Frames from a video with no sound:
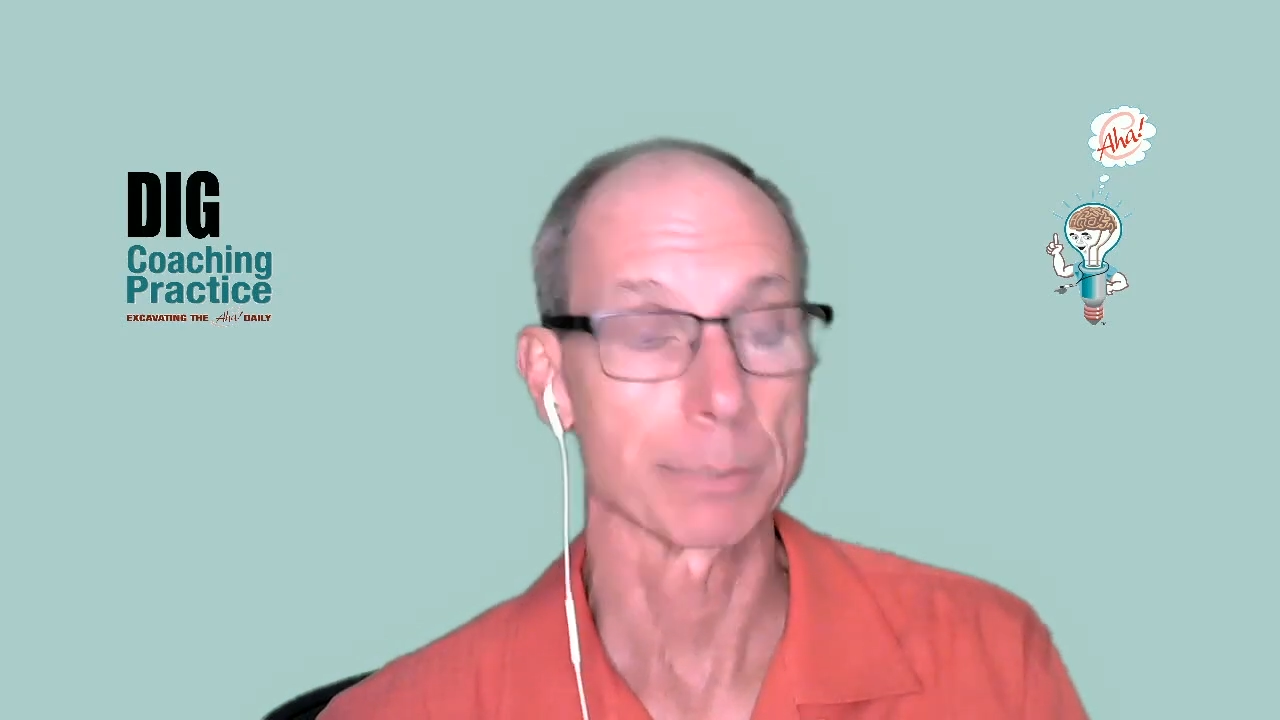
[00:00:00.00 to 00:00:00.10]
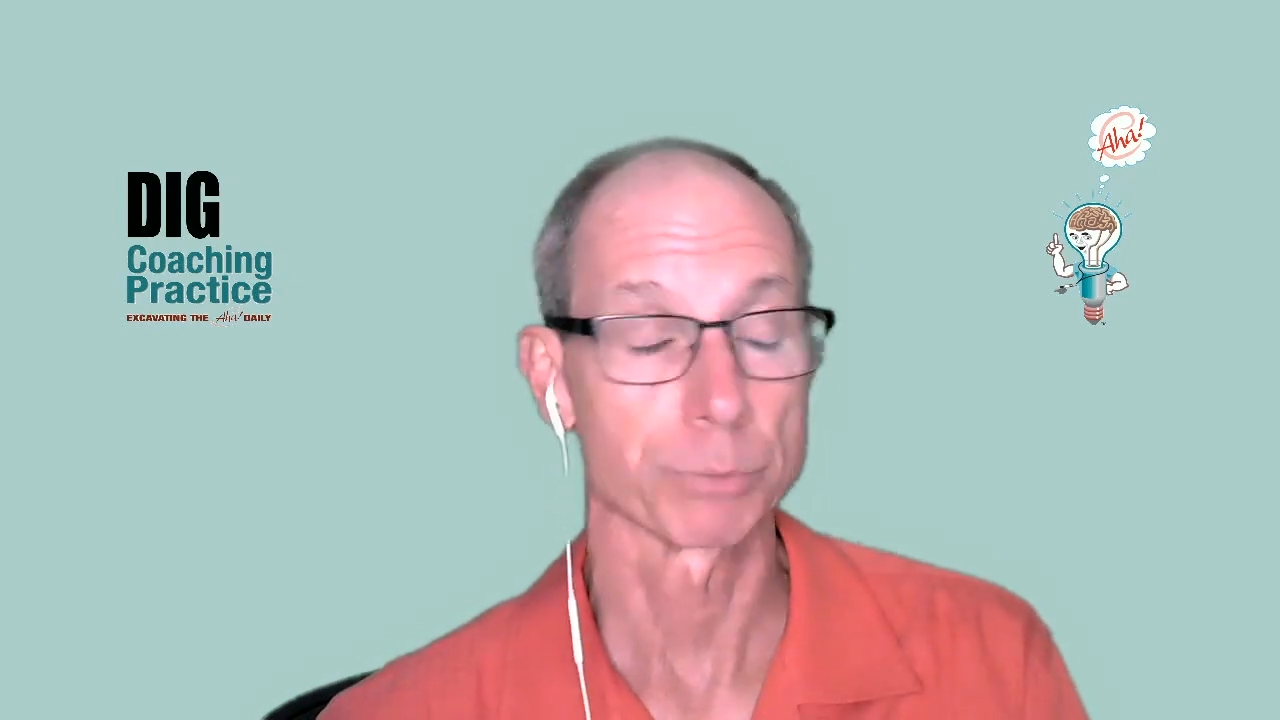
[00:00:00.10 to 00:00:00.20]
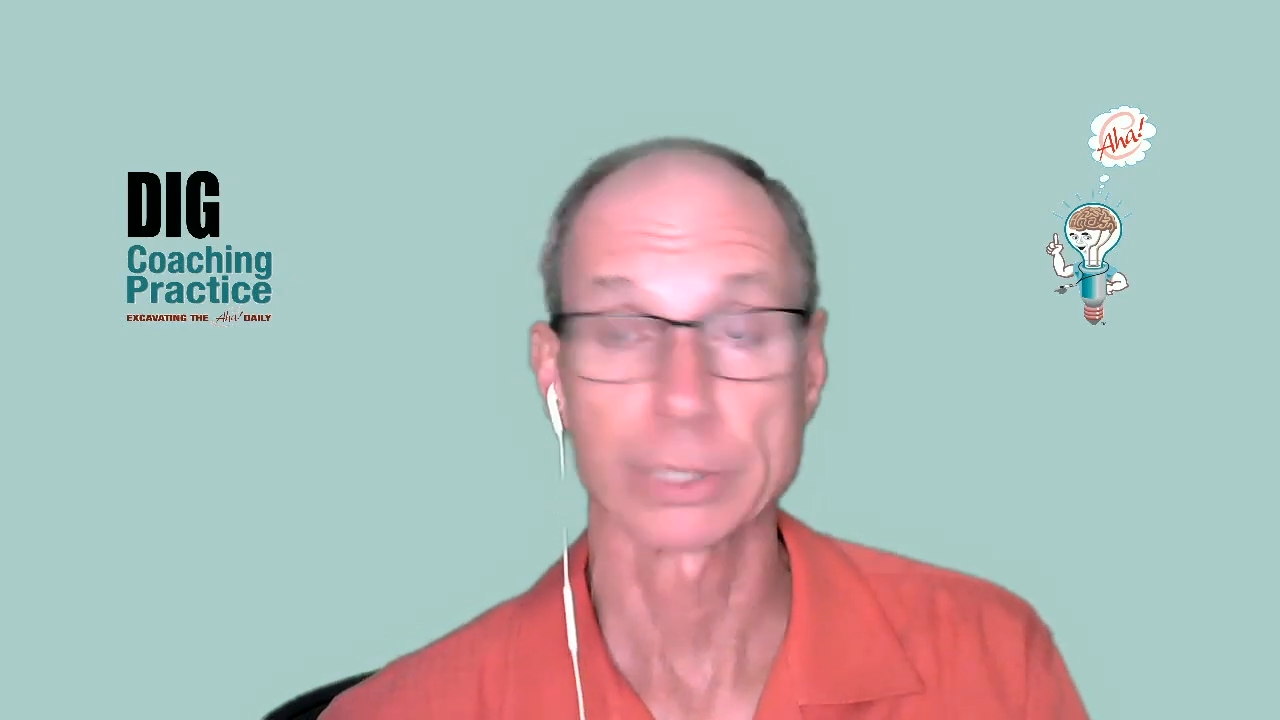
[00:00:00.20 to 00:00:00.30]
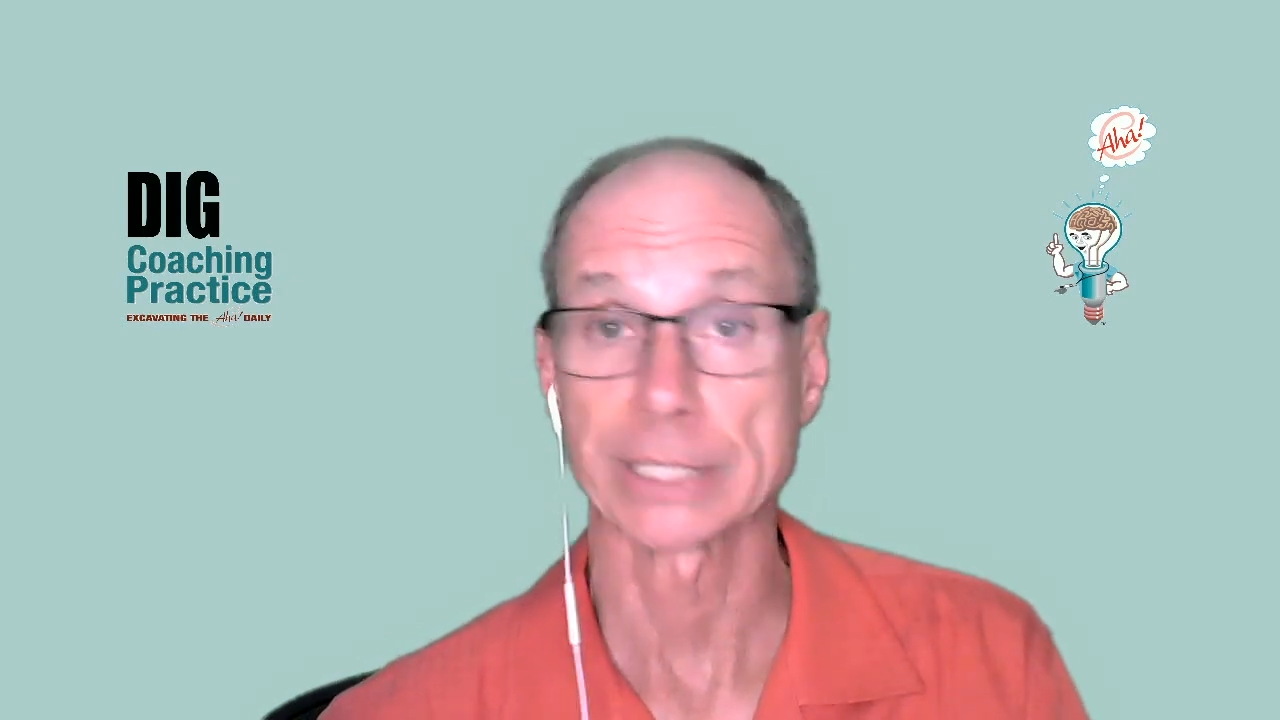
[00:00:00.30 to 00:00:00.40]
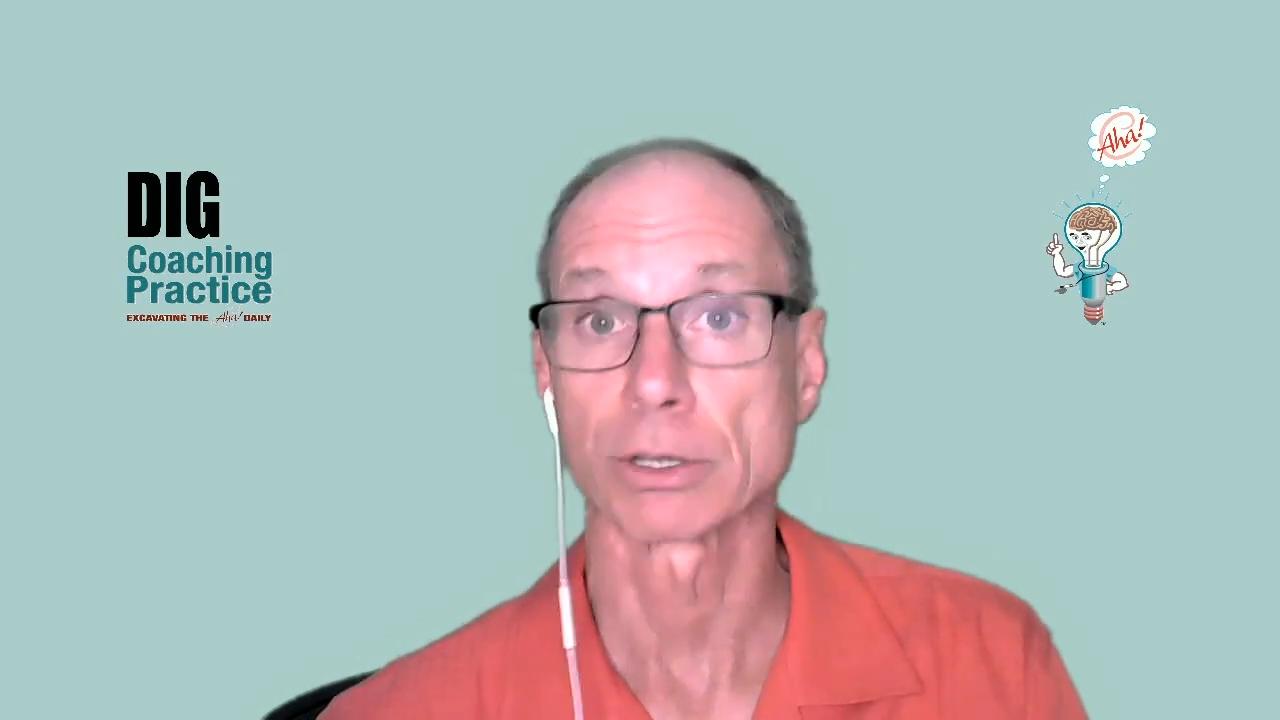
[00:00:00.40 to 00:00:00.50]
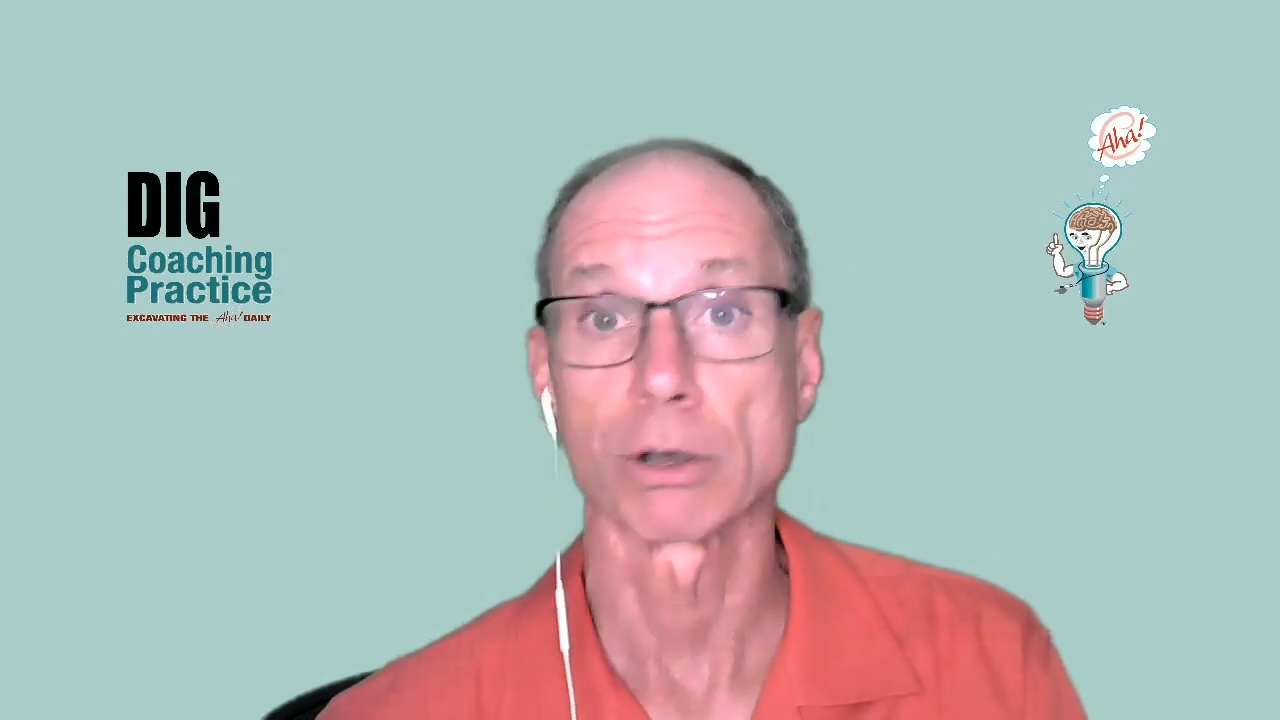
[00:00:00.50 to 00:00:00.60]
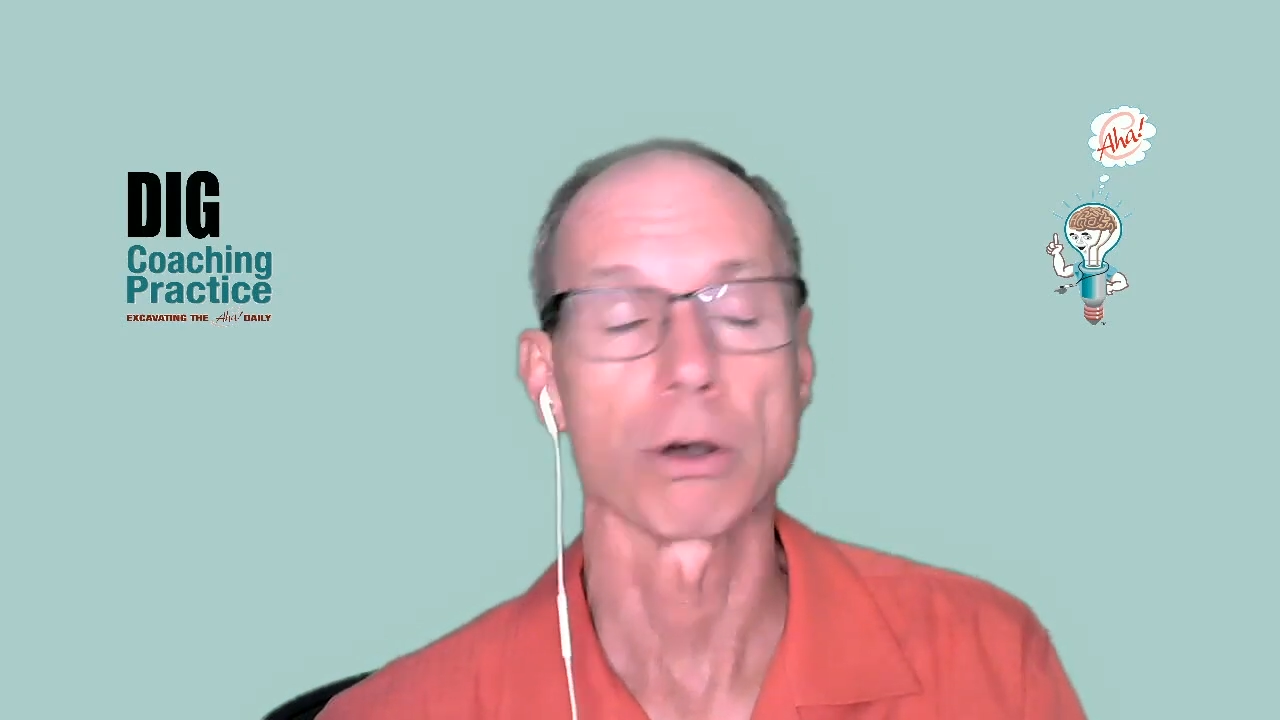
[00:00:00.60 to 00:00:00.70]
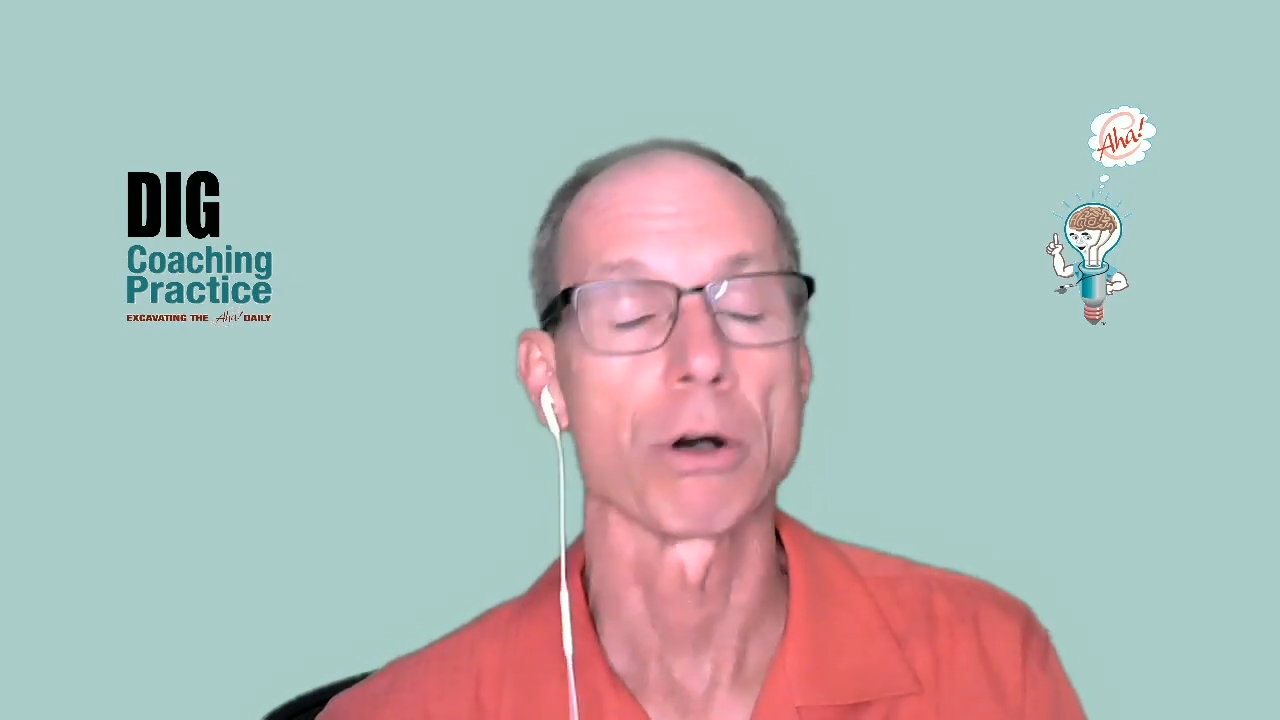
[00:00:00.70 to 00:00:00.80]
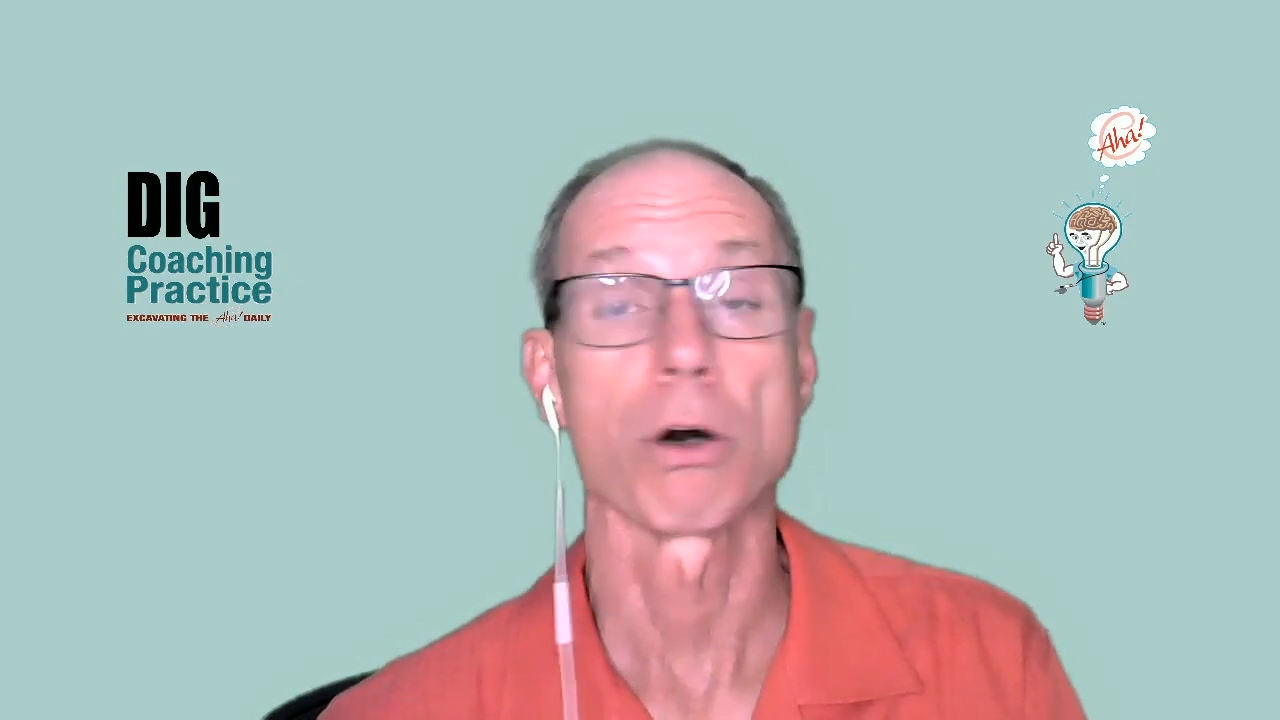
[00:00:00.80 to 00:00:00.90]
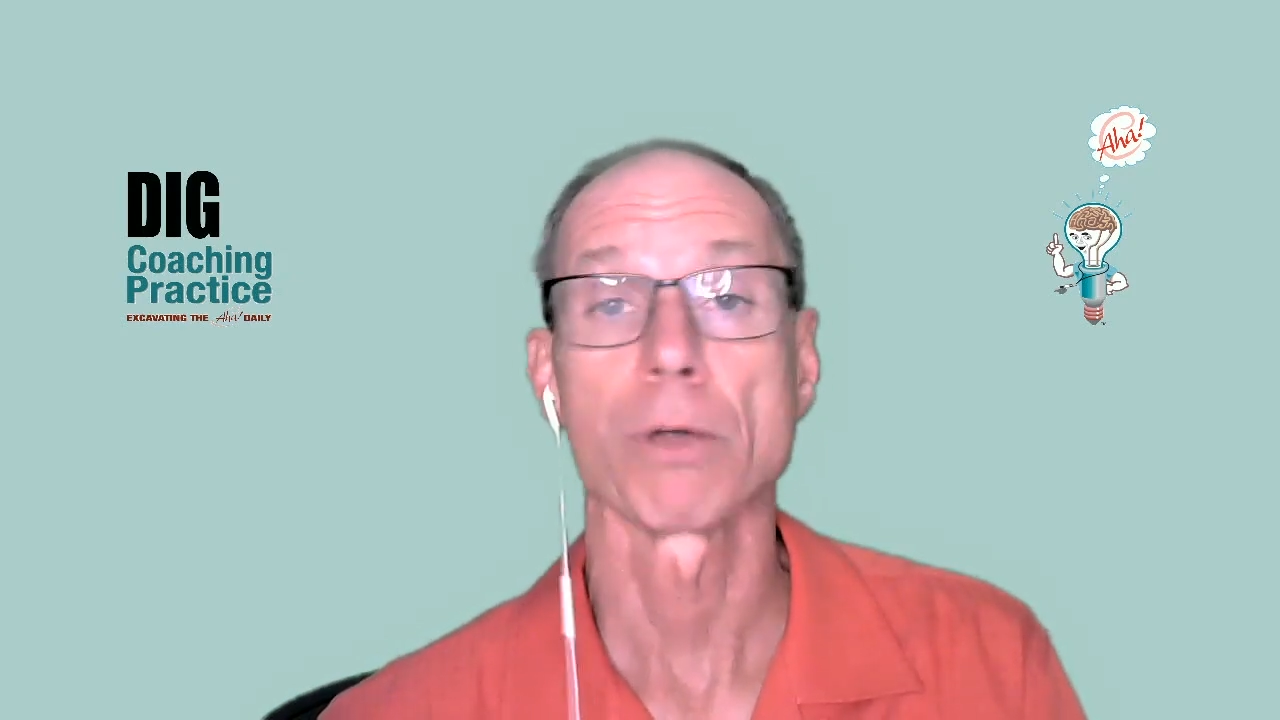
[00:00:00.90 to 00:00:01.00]
I print
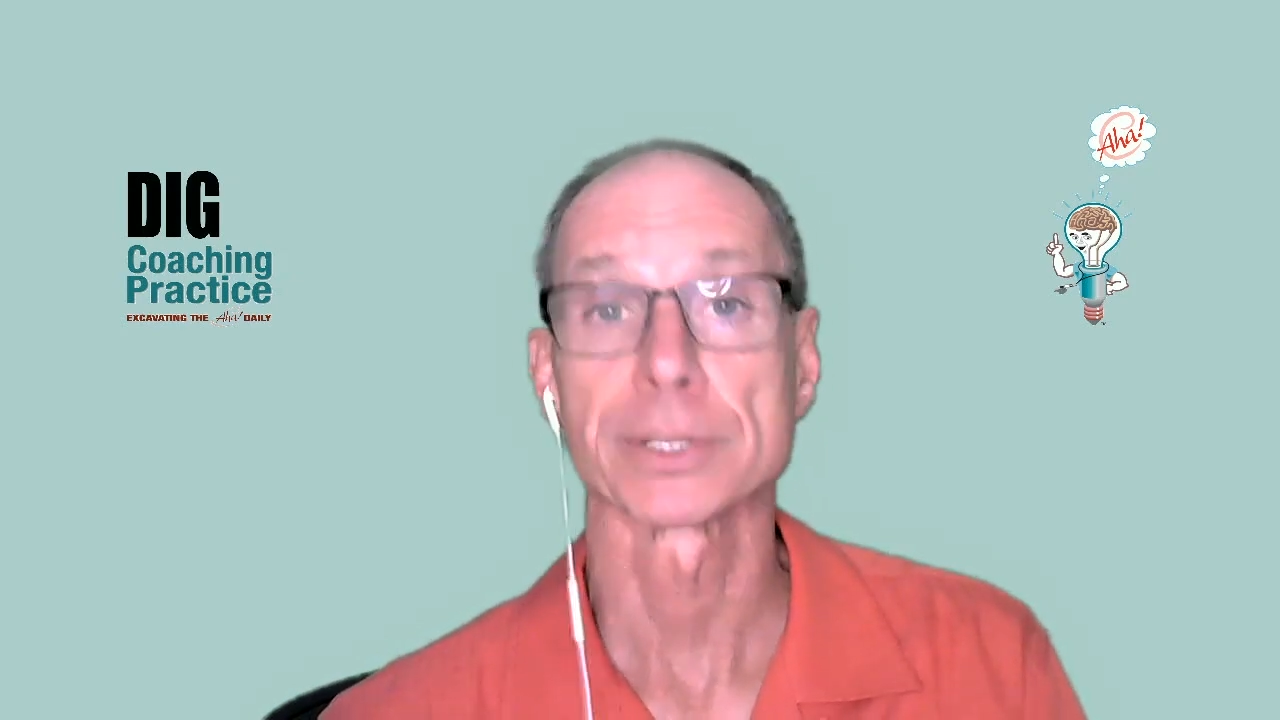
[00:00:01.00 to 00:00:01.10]
all